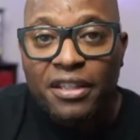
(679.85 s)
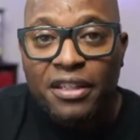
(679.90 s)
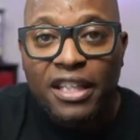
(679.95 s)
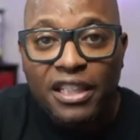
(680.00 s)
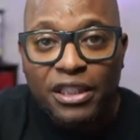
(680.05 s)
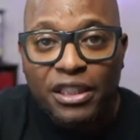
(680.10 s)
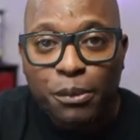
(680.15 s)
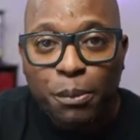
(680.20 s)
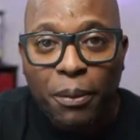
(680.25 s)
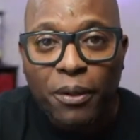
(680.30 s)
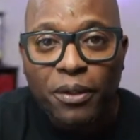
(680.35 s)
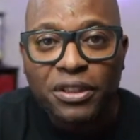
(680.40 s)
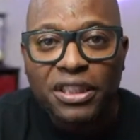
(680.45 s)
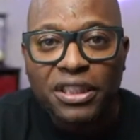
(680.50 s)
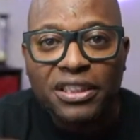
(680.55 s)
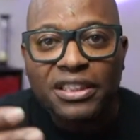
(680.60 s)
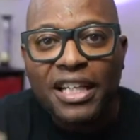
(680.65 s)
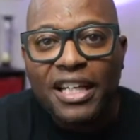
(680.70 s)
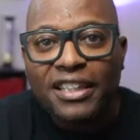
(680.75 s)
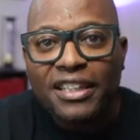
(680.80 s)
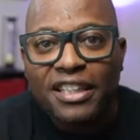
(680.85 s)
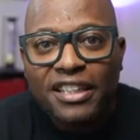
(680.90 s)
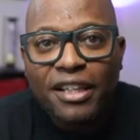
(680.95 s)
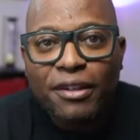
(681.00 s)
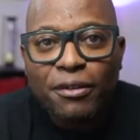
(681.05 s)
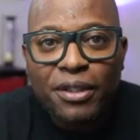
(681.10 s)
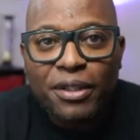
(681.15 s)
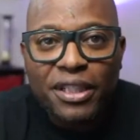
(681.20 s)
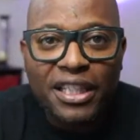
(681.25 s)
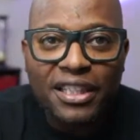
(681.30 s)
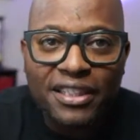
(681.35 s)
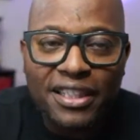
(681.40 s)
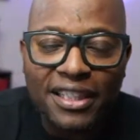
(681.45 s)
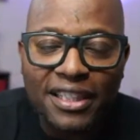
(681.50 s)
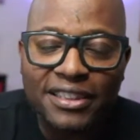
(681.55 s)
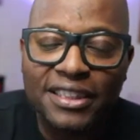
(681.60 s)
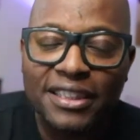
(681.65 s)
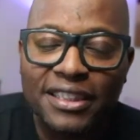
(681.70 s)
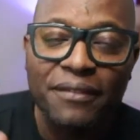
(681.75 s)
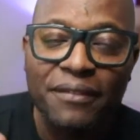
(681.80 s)
This person said that they would get
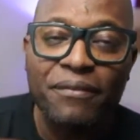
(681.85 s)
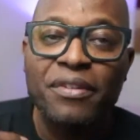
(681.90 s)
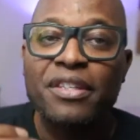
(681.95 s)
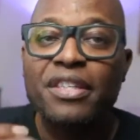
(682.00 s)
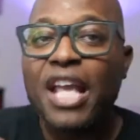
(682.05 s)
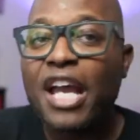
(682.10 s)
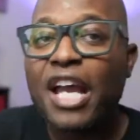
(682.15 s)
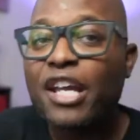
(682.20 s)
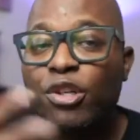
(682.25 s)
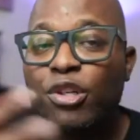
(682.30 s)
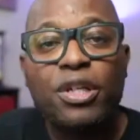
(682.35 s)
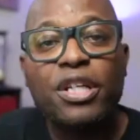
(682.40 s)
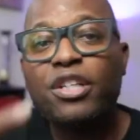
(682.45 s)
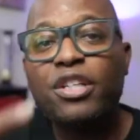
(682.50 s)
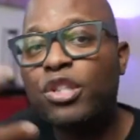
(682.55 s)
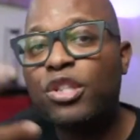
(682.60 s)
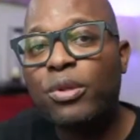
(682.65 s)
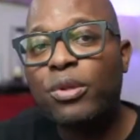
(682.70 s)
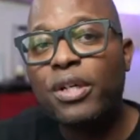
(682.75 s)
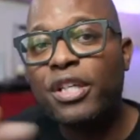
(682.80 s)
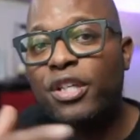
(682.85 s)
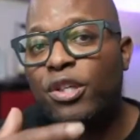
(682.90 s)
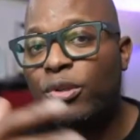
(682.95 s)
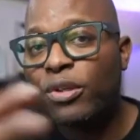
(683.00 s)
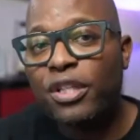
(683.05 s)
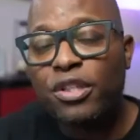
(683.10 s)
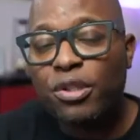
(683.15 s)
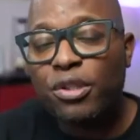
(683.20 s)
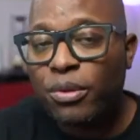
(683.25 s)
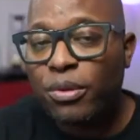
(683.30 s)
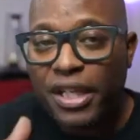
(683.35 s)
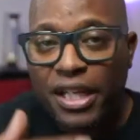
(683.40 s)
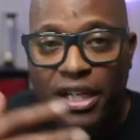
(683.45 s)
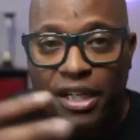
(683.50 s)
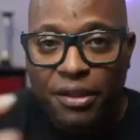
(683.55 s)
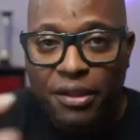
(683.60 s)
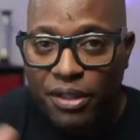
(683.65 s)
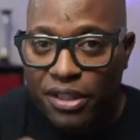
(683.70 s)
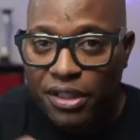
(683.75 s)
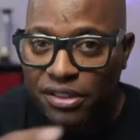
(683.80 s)
dizzy. Now you can do it.
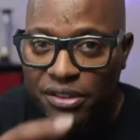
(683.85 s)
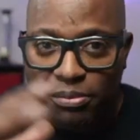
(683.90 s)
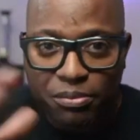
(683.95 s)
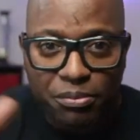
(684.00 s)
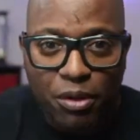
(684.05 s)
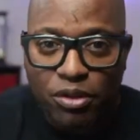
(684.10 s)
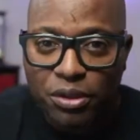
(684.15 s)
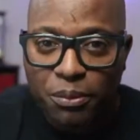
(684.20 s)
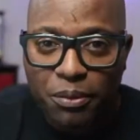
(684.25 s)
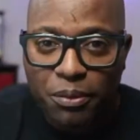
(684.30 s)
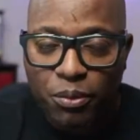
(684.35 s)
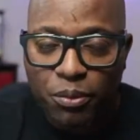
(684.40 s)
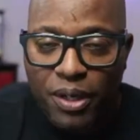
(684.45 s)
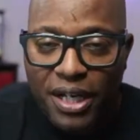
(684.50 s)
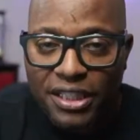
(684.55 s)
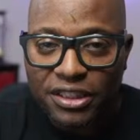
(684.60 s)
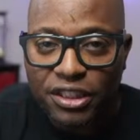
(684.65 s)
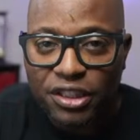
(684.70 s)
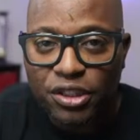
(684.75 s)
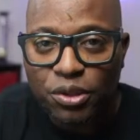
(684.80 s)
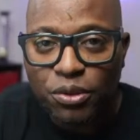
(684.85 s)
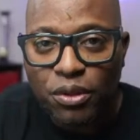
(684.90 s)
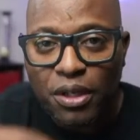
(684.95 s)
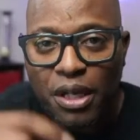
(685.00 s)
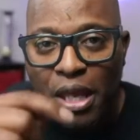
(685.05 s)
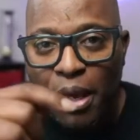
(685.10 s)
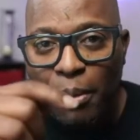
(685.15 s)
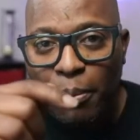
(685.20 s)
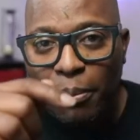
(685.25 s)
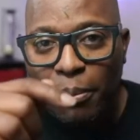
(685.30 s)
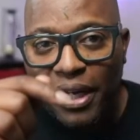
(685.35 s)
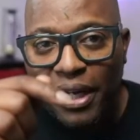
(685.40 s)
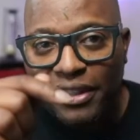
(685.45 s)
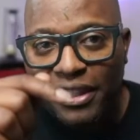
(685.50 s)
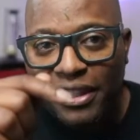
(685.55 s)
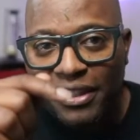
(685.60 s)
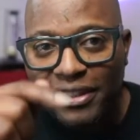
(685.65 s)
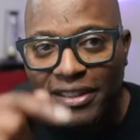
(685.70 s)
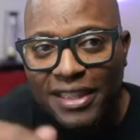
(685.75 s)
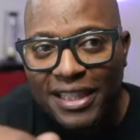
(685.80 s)
It's multiple ways to do it. But
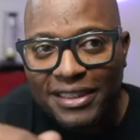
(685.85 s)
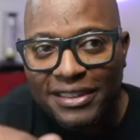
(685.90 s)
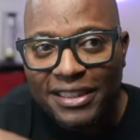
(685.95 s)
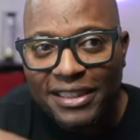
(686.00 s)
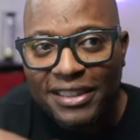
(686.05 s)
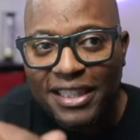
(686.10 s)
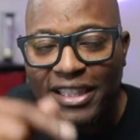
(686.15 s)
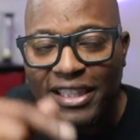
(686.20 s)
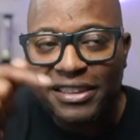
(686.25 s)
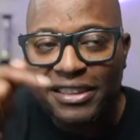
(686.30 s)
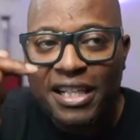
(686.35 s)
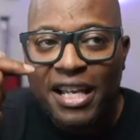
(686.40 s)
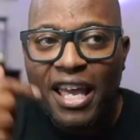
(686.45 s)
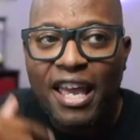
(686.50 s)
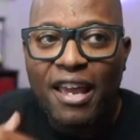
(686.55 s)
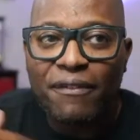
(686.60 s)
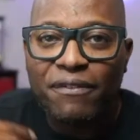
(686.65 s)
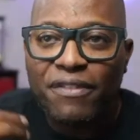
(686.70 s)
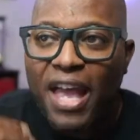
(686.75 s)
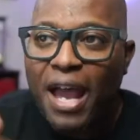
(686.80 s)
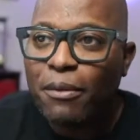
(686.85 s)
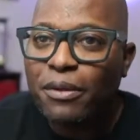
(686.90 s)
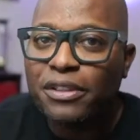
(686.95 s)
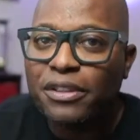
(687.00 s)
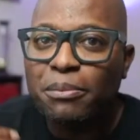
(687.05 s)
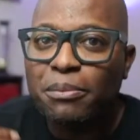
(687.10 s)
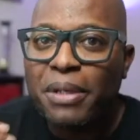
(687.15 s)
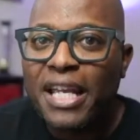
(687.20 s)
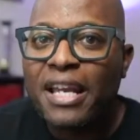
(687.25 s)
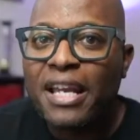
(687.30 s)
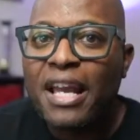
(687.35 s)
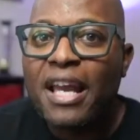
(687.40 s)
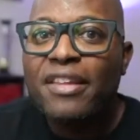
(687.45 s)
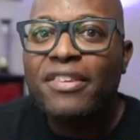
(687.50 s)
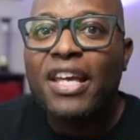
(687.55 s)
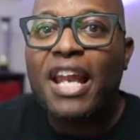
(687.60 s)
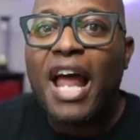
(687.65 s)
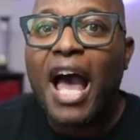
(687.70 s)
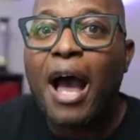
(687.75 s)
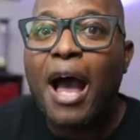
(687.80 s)
the dizziness, if that was me,
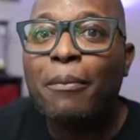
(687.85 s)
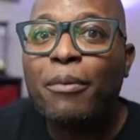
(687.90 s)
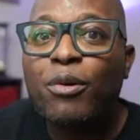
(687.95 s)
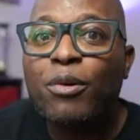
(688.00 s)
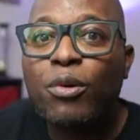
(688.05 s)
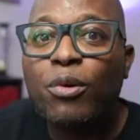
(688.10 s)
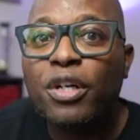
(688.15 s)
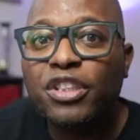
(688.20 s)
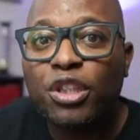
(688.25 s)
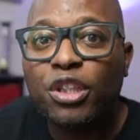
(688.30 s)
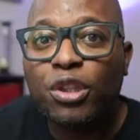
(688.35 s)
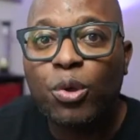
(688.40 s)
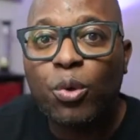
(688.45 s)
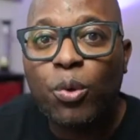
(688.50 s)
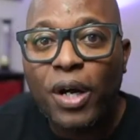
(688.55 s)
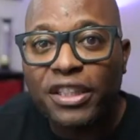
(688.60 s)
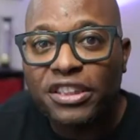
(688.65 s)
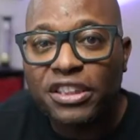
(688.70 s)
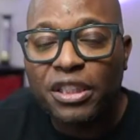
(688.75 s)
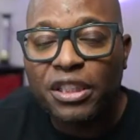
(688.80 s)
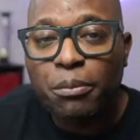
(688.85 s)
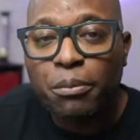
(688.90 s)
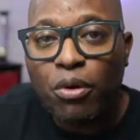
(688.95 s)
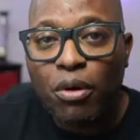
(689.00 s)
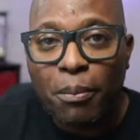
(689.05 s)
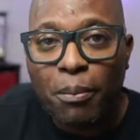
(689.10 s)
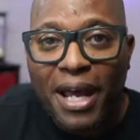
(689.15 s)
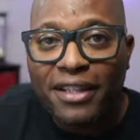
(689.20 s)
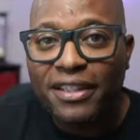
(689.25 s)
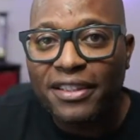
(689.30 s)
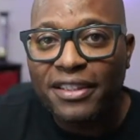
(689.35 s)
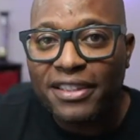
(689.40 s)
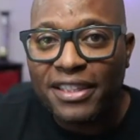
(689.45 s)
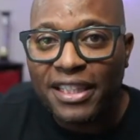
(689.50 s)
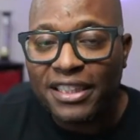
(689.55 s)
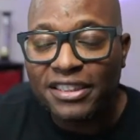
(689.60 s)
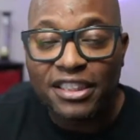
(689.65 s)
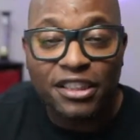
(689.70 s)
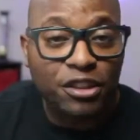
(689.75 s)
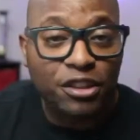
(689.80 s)
then I'm going to question more about the
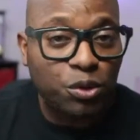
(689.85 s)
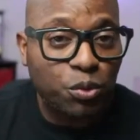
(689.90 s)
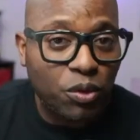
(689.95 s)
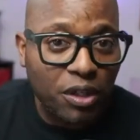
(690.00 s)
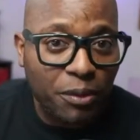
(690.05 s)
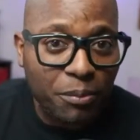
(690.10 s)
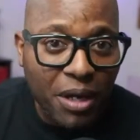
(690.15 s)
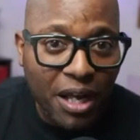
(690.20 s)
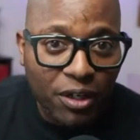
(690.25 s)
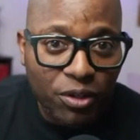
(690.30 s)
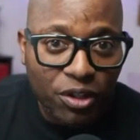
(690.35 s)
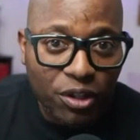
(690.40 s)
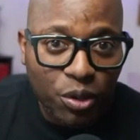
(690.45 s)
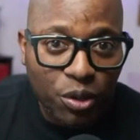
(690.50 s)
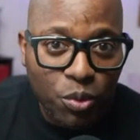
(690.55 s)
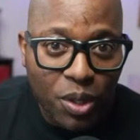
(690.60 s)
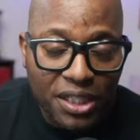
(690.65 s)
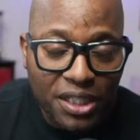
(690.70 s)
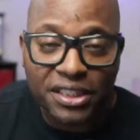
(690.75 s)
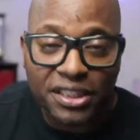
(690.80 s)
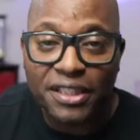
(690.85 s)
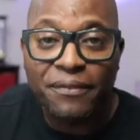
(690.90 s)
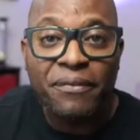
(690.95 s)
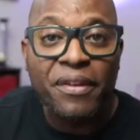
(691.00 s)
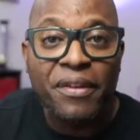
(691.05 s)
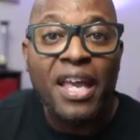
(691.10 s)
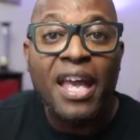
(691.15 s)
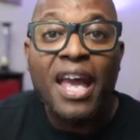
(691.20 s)
dizziness. What am I going to question?